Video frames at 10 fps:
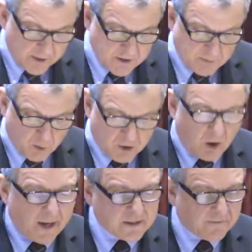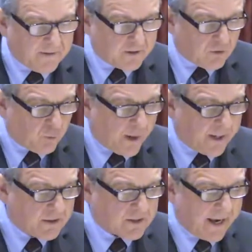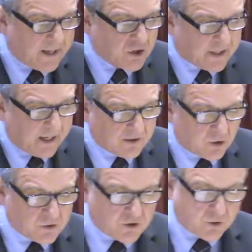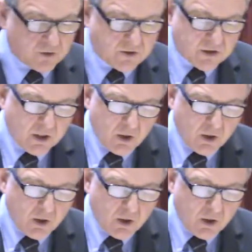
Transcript: it is a more cost-effective way to educate those students,